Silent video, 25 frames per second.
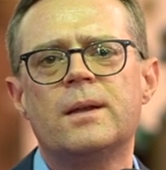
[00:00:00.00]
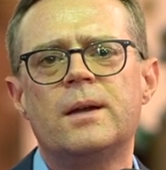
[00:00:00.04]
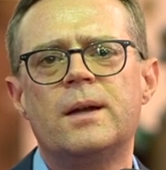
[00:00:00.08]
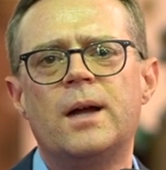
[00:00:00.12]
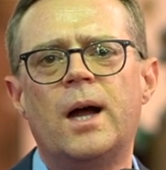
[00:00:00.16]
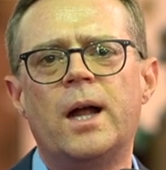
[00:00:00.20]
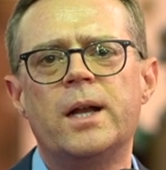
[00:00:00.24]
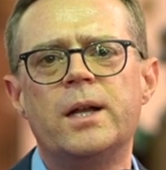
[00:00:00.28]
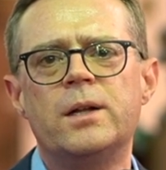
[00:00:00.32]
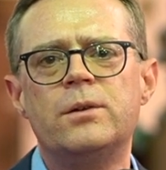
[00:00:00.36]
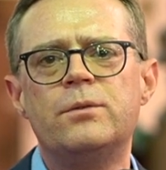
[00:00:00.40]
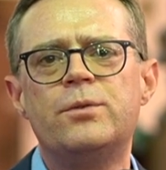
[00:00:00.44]

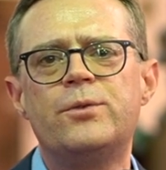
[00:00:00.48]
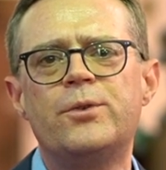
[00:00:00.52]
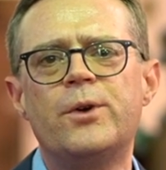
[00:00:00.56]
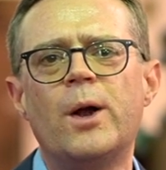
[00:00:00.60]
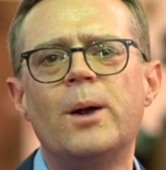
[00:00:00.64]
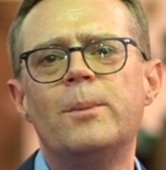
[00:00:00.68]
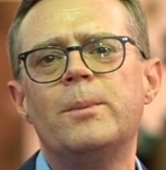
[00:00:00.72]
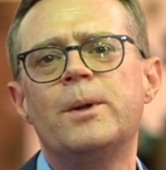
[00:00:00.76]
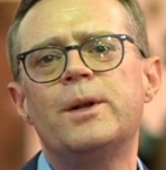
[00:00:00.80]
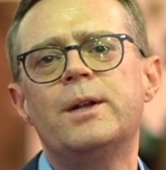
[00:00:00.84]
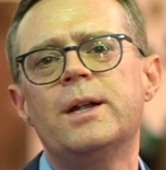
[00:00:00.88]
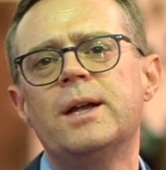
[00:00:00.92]
and
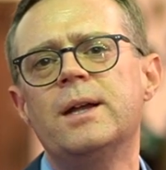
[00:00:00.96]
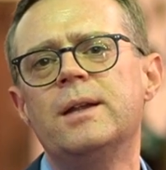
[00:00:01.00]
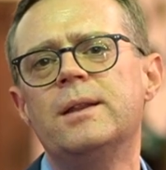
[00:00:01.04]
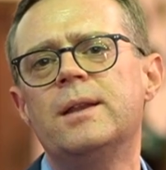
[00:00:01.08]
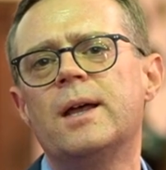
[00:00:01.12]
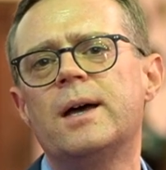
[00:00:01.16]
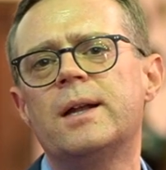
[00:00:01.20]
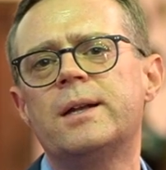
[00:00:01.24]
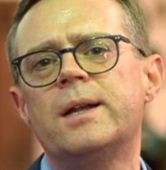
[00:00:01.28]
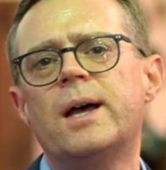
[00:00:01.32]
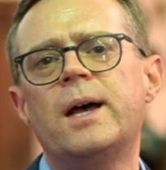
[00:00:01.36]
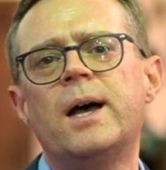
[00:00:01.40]
infirmity
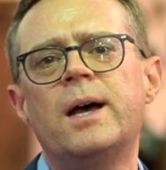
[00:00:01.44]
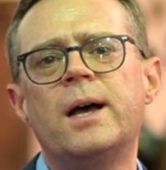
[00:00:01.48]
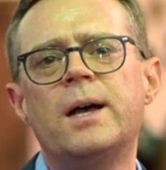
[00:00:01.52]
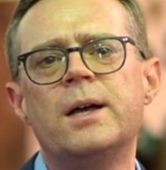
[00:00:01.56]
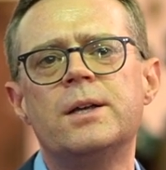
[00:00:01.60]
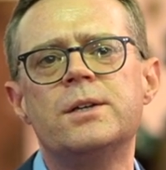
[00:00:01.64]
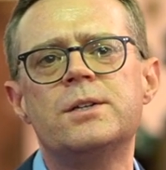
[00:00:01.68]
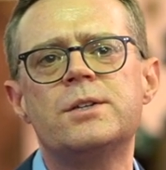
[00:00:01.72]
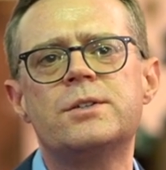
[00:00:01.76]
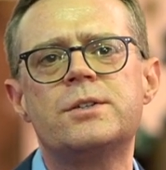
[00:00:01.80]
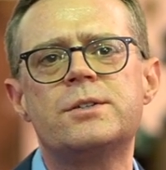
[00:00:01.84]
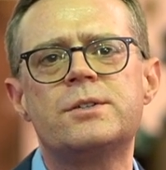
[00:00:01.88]
that
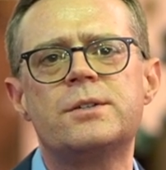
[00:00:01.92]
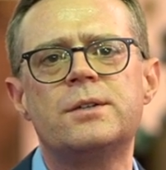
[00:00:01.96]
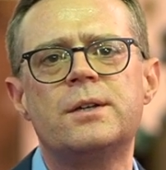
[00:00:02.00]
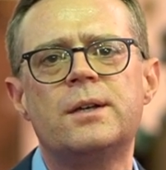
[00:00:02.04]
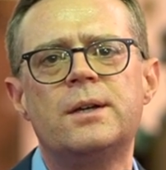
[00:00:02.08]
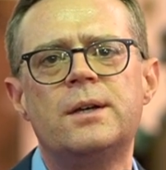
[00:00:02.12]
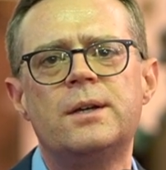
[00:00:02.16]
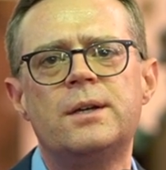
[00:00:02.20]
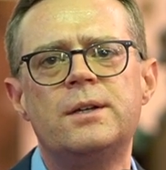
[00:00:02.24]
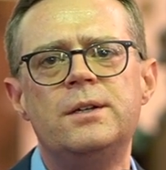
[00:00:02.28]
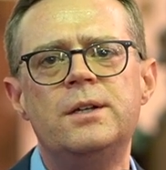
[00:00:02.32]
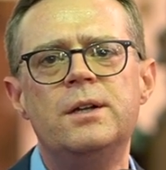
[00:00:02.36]

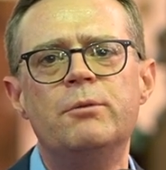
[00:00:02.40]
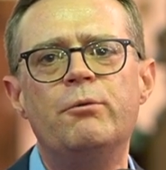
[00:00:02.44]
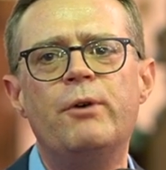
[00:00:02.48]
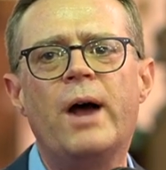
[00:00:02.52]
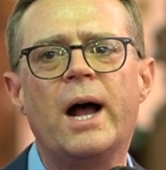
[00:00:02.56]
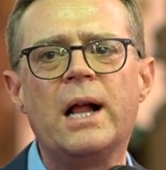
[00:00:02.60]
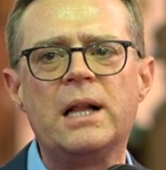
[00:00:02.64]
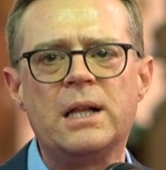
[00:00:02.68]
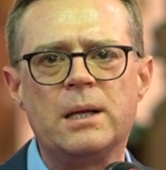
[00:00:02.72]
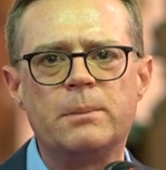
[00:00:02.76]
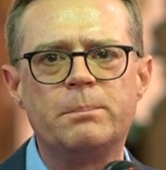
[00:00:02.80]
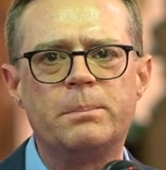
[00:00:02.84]
has
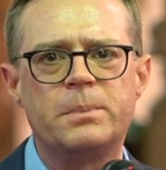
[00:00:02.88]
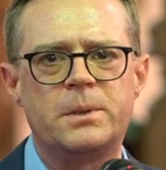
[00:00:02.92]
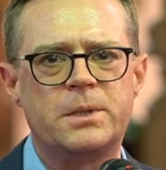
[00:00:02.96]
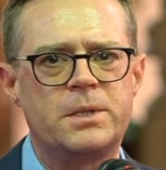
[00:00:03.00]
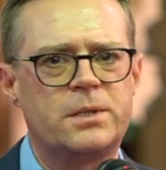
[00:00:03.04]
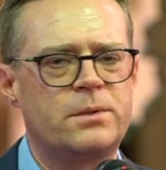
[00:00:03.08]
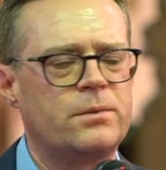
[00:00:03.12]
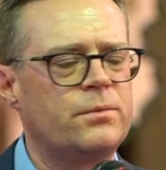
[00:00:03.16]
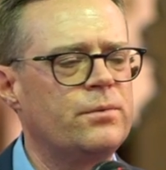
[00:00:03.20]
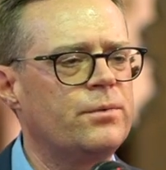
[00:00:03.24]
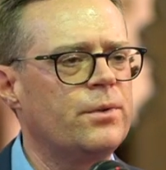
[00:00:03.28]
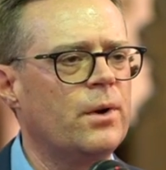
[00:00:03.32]

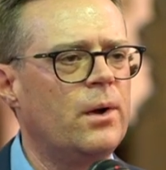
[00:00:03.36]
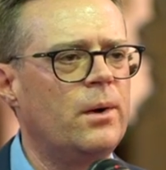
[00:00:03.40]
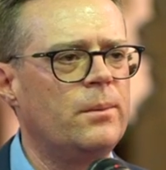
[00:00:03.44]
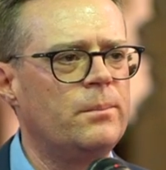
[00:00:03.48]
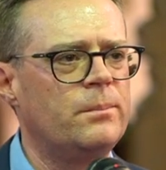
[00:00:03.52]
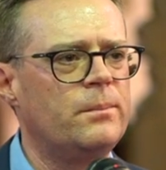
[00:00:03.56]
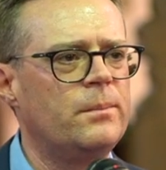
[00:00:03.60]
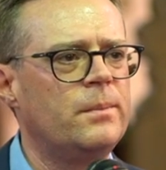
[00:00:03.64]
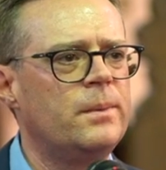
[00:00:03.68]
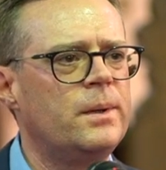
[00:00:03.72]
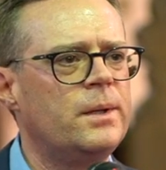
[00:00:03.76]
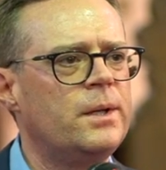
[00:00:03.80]
developed
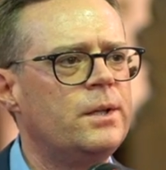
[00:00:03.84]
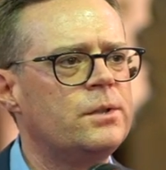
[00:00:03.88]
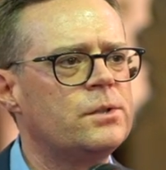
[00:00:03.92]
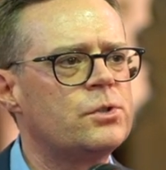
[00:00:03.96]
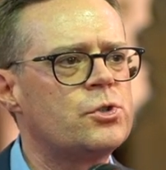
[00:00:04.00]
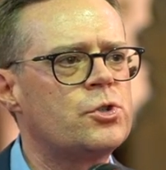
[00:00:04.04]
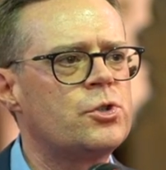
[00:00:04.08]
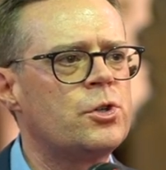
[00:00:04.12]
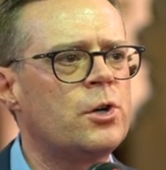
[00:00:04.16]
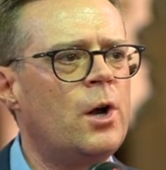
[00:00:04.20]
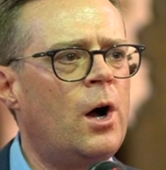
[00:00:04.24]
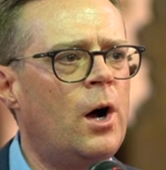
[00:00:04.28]

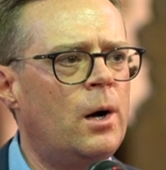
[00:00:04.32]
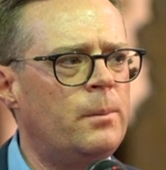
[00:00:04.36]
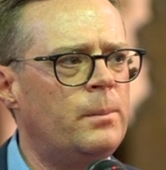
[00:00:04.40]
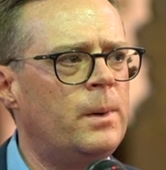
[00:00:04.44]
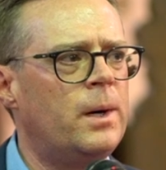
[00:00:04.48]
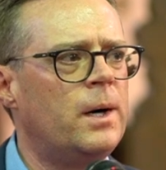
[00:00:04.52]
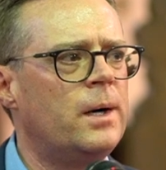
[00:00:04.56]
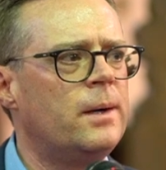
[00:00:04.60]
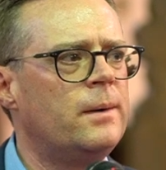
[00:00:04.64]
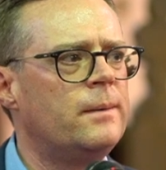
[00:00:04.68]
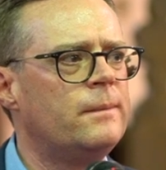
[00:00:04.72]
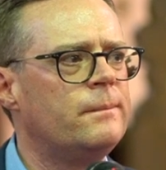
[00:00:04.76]
from
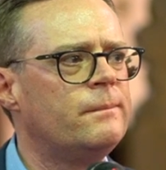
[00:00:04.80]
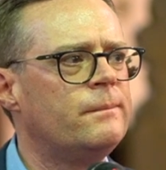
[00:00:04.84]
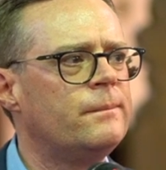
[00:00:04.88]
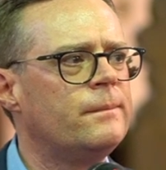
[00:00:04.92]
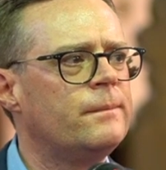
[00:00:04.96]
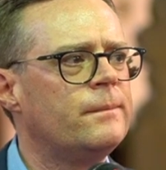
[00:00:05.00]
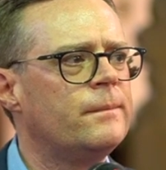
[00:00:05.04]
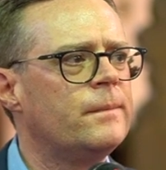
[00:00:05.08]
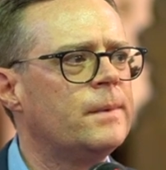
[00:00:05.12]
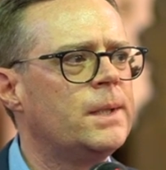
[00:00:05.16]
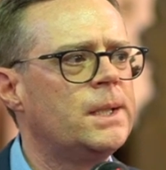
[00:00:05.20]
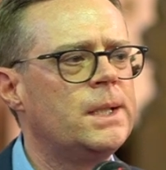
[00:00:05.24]

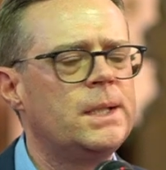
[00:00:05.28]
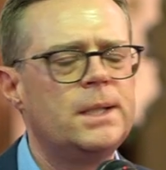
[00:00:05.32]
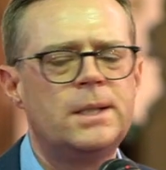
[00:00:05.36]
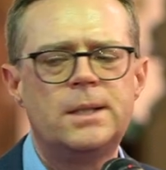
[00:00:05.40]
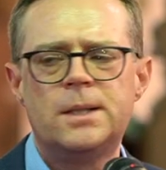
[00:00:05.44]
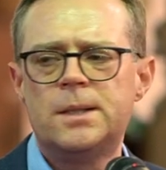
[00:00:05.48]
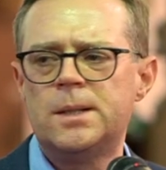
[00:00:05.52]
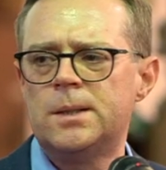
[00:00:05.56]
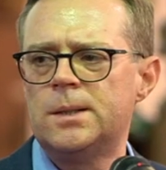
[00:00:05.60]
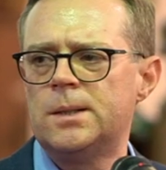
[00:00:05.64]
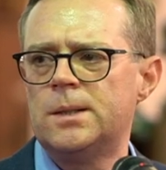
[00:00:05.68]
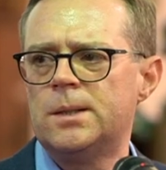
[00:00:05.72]
trauma
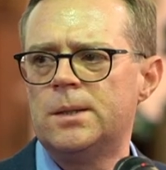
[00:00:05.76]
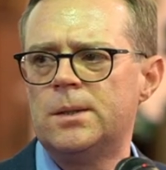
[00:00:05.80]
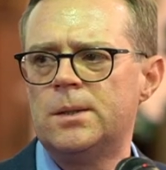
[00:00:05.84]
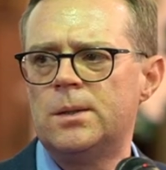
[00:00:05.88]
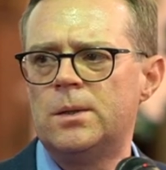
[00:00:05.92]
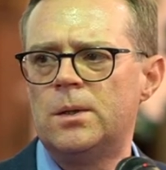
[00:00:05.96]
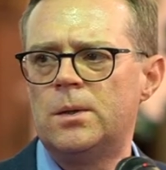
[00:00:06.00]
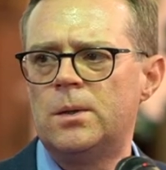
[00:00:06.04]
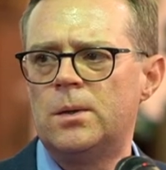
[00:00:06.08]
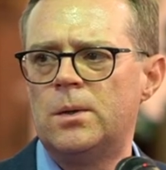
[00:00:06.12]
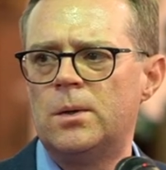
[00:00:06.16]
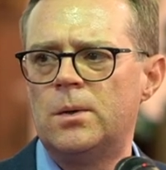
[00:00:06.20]

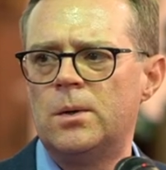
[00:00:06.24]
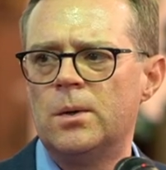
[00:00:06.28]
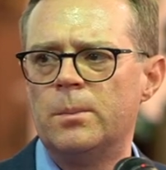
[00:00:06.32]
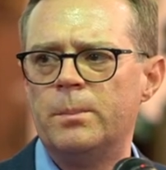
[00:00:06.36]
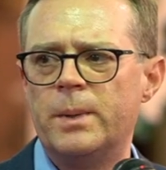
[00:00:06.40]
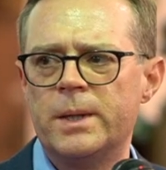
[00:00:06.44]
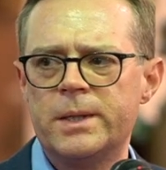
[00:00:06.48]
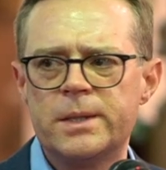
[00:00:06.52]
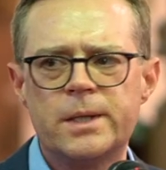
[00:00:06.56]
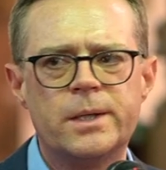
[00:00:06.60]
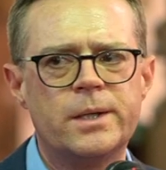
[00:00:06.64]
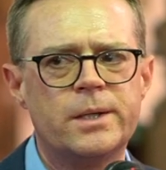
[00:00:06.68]
or
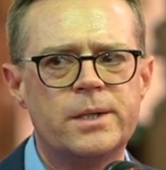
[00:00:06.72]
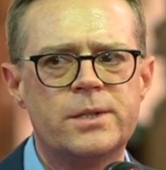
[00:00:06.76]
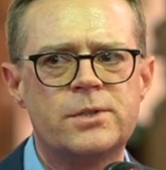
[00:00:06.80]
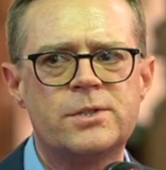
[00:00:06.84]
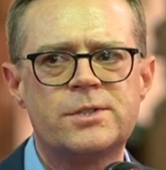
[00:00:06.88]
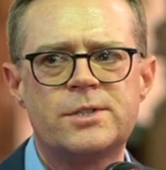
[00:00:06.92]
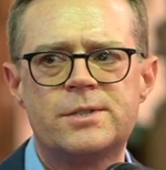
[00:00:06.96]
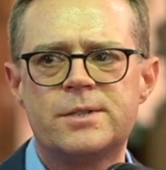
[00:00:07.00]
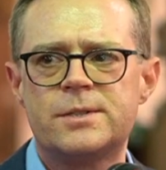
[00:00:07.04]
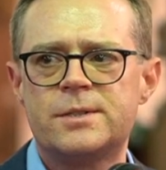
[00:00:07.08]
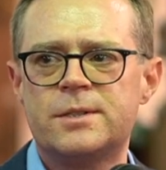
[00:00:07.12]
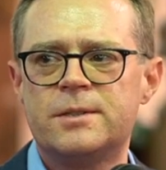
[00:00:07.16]

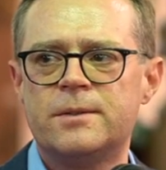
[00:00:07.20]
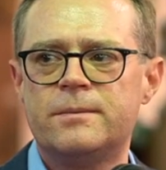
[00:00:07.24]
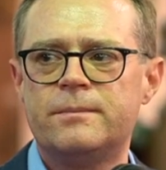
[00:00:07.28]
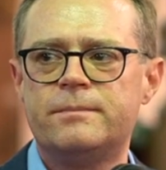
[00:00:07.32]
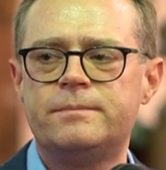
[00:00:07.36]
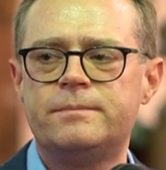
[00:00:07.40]
bitterness.